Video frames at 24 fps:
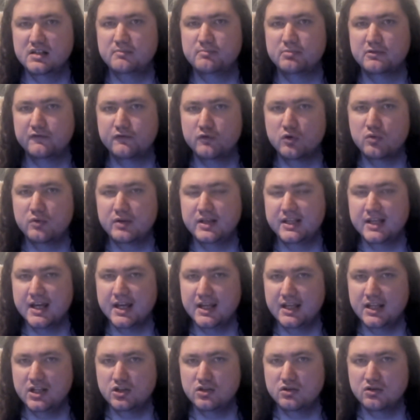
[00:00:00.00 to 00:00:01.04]
Before we
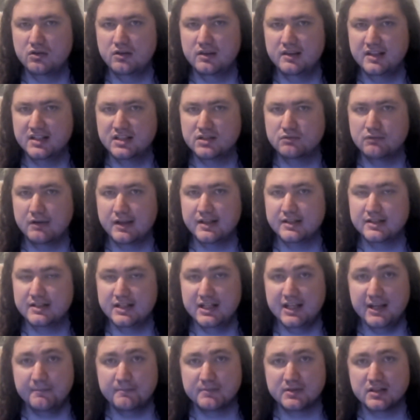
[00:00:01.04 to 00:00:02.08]
get into this week's
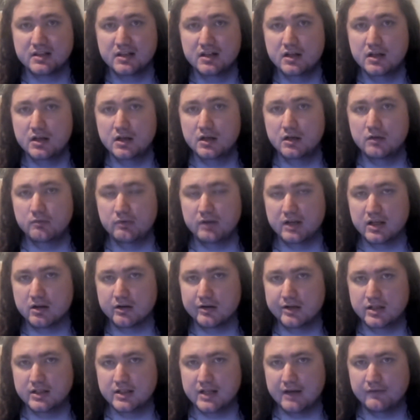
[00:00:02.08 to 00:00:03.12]
tips, we're
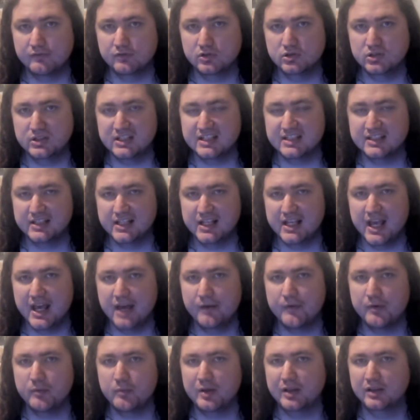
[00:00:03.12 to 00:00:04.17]
going to have a look and see
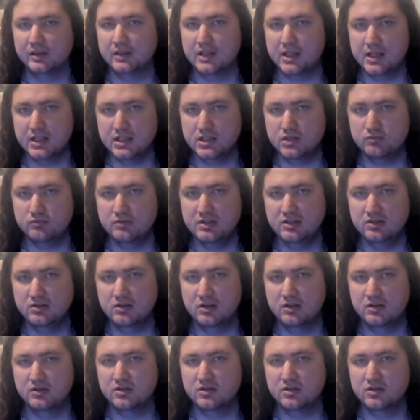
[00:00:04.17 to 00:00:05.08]
how I went last week.